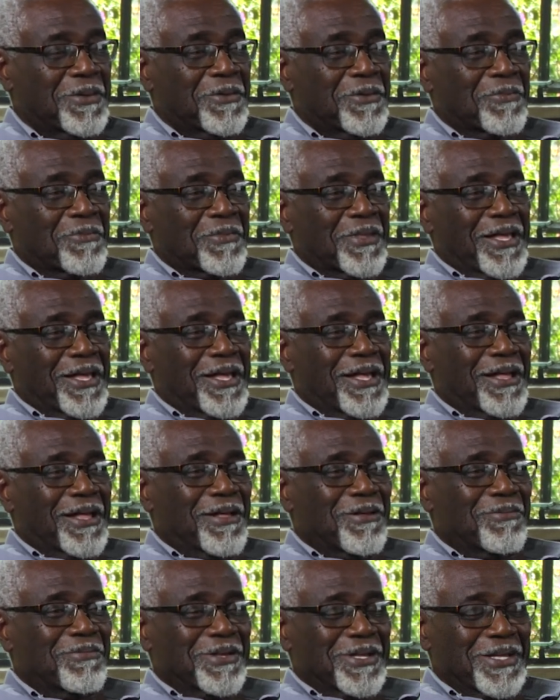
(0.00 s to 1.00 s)
Right.
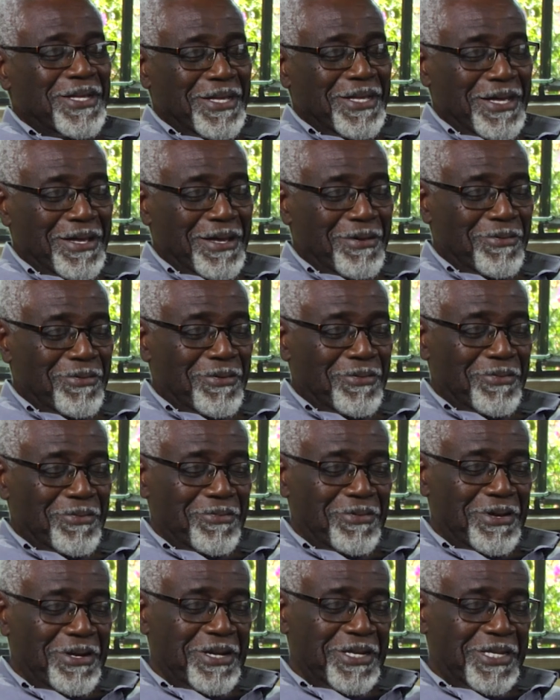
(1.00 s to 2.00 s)
Um,
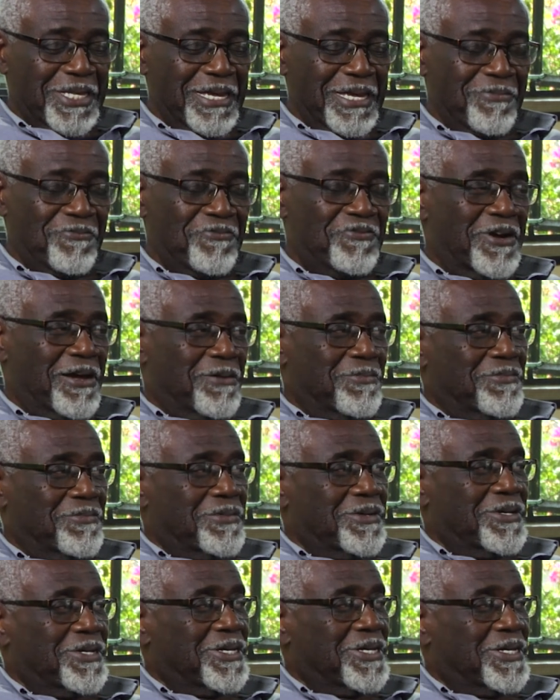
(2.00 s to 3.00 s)
where it came
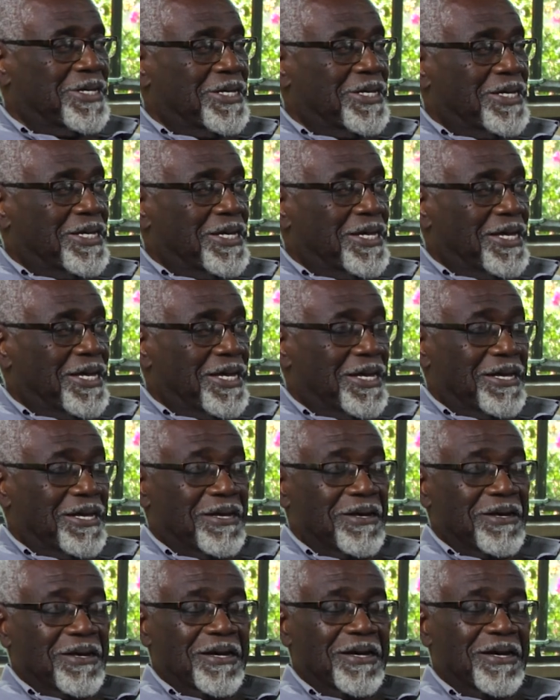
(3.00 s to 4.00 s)
from,
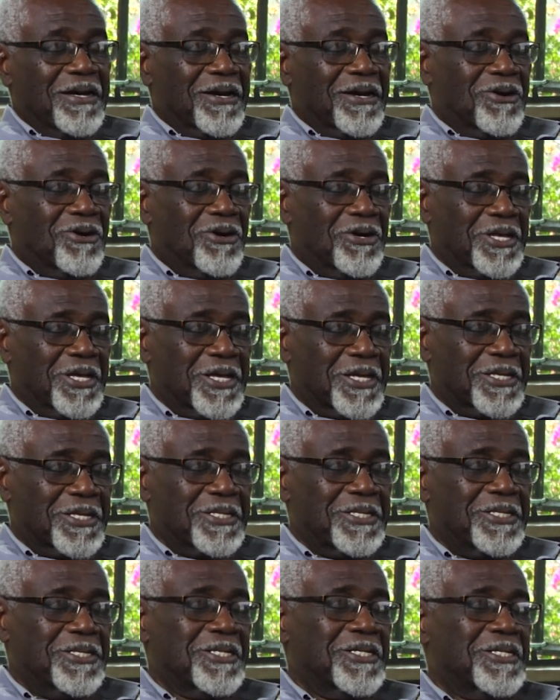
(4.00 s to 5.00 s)
according
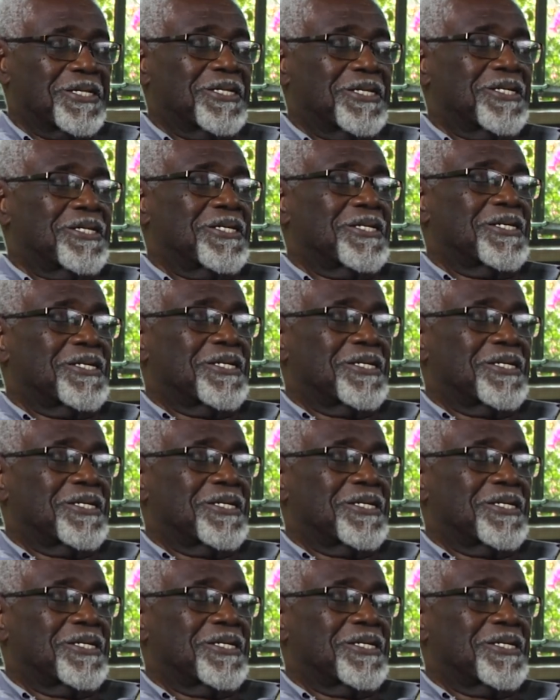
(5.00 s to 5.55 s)
to